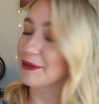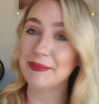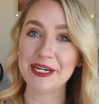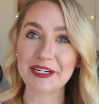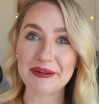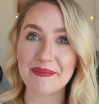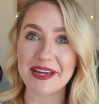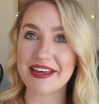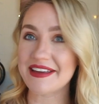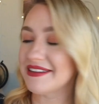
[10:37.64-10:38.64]
The
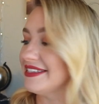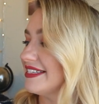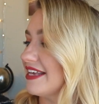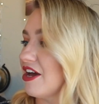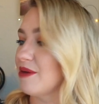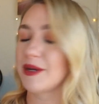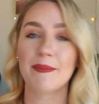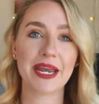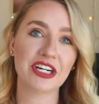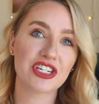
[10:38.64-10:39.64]
pyramids,
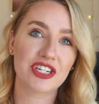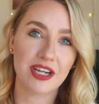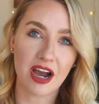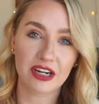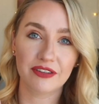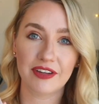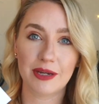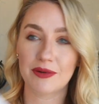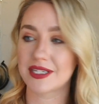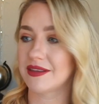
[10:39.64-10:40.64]
comparing geography
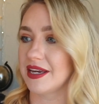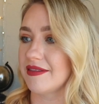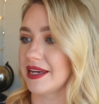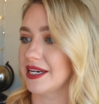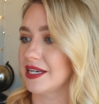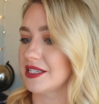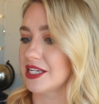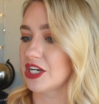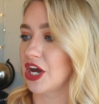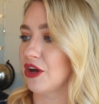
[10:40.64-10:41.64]
was a thing they needed
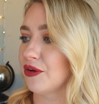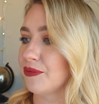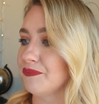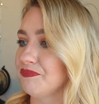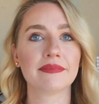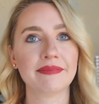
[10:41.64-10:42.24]
to know.